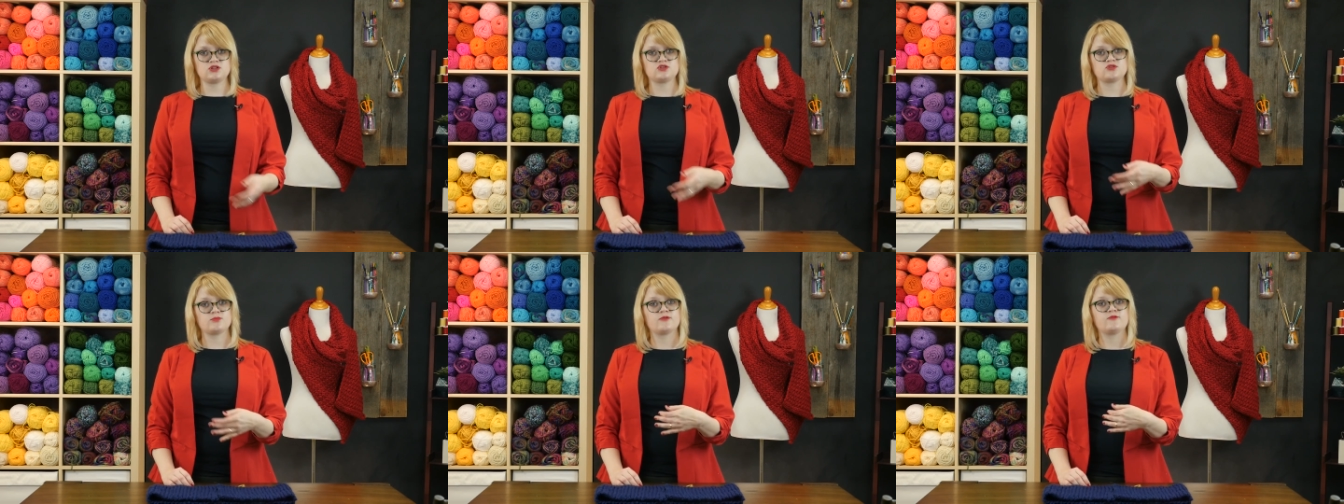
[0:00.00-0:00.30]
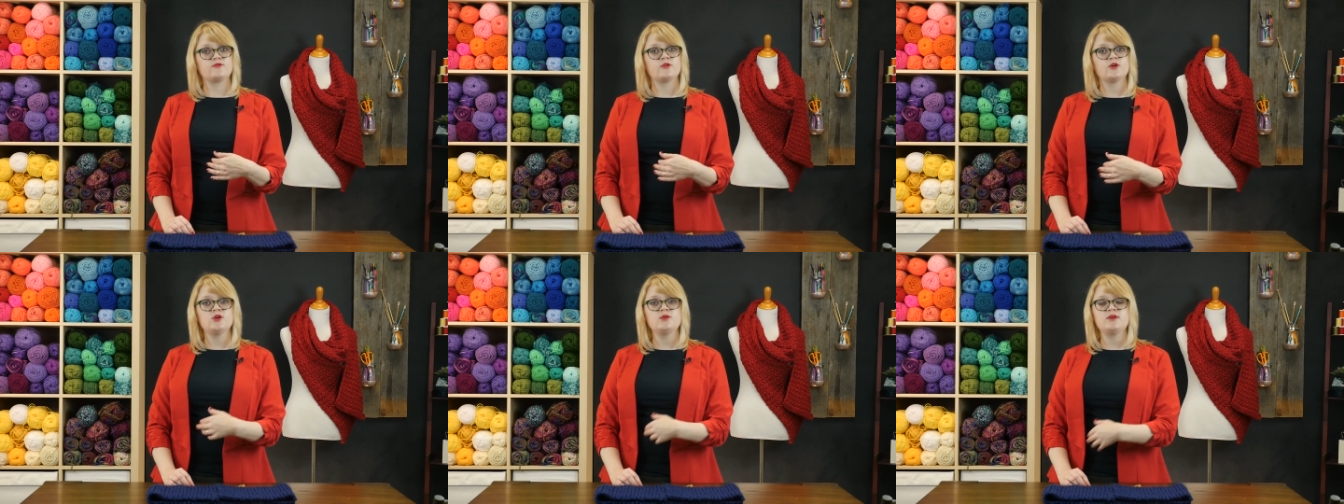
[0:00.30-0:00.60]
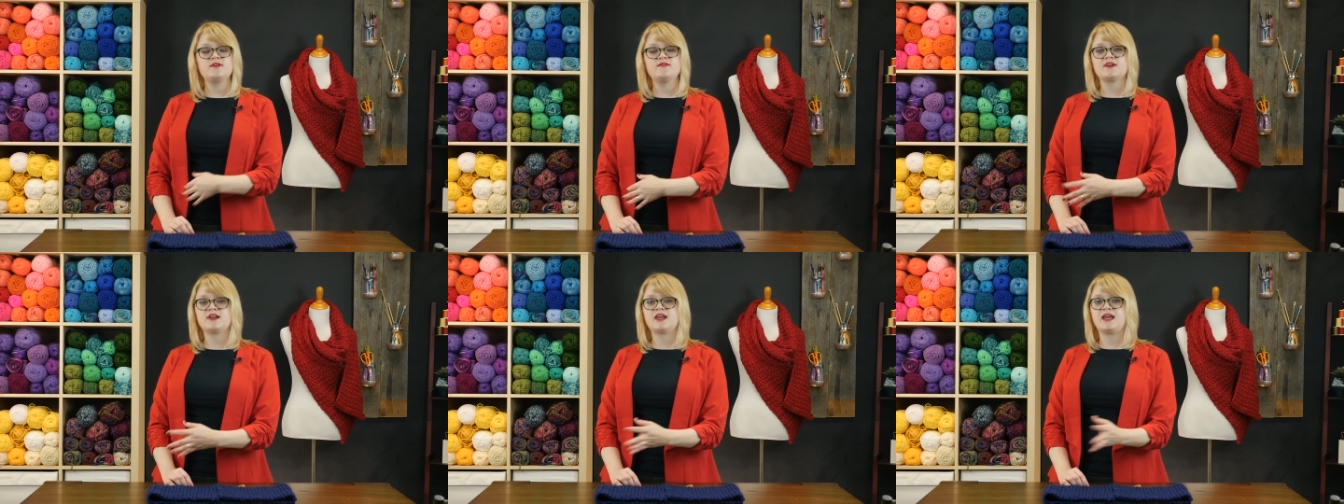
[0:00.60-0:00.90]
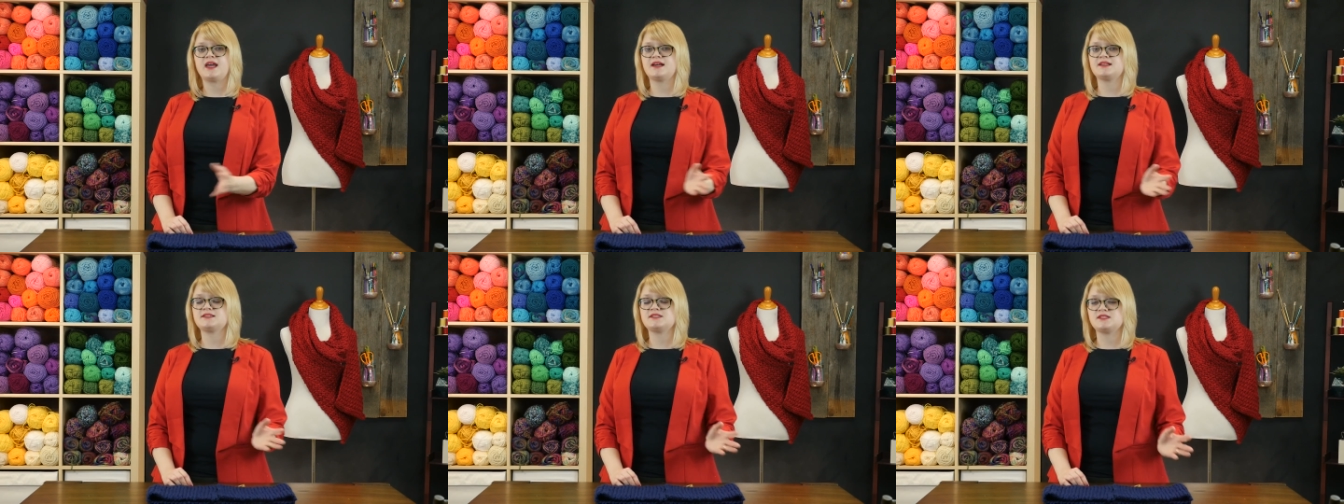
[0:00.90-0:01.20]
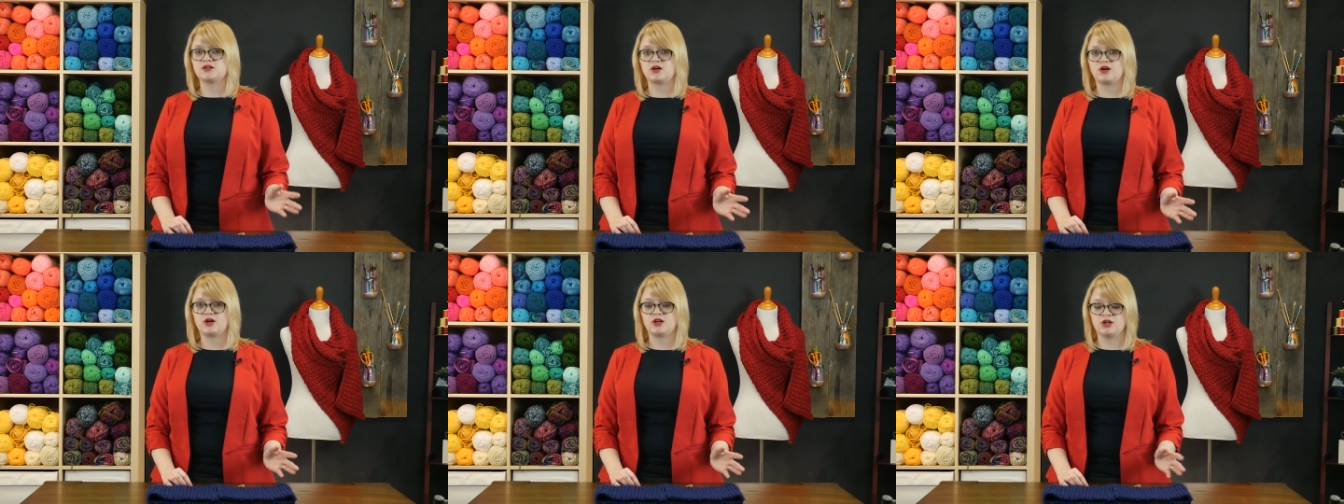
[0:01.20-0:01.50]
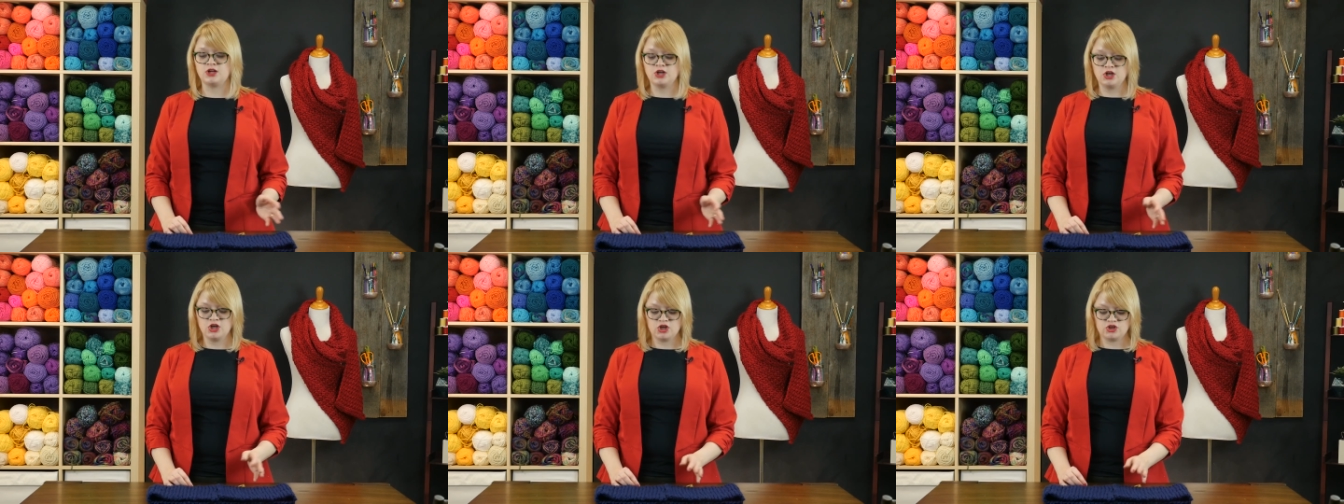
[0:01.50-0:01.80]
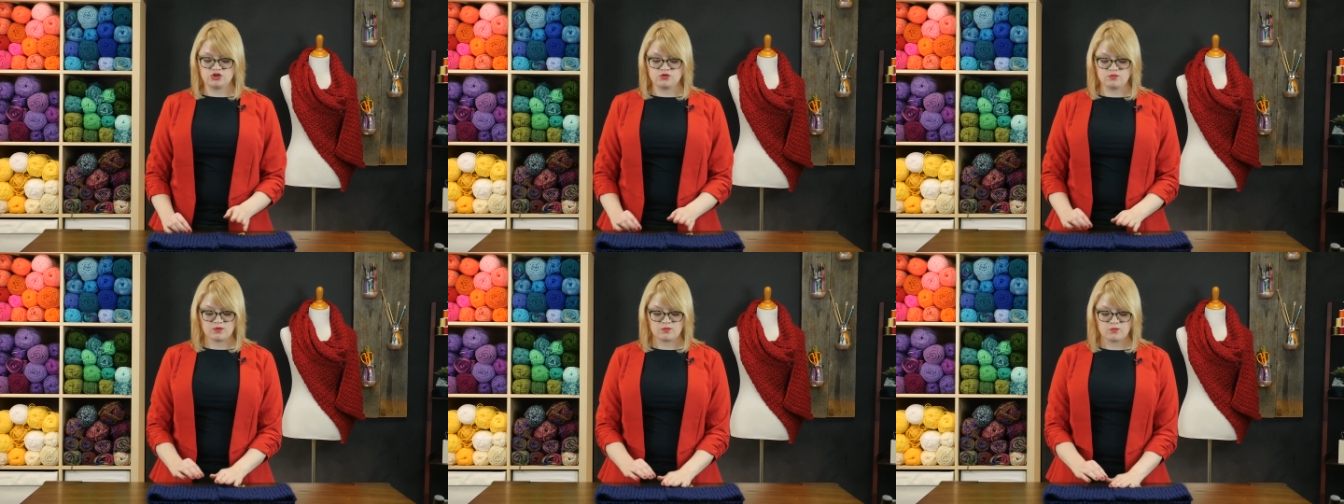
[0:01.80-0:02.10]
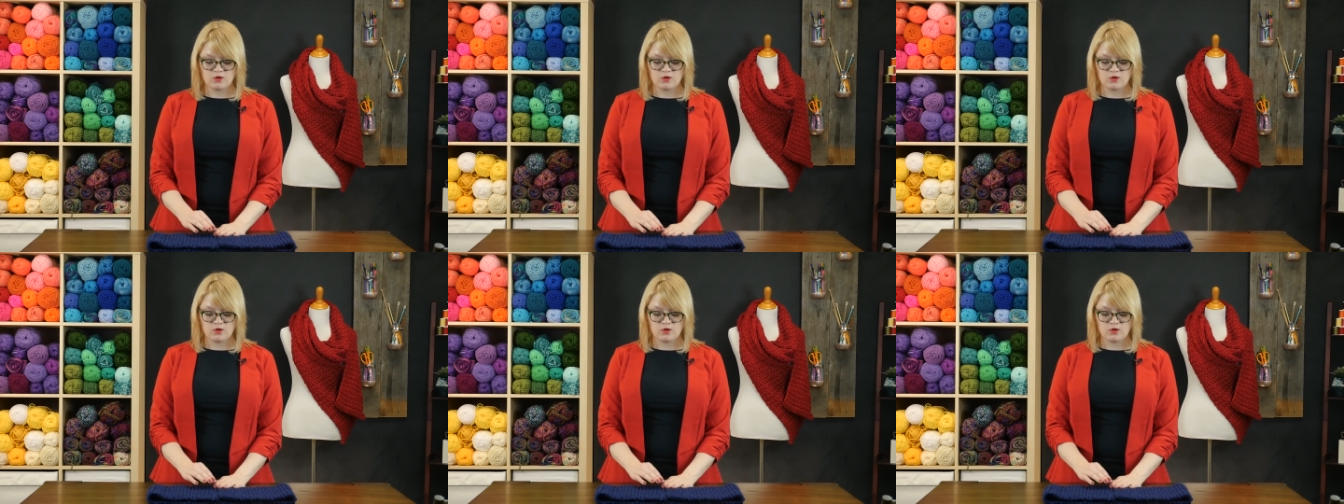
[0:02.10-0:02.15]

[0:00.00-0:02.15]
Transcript: So before you even cast on, you would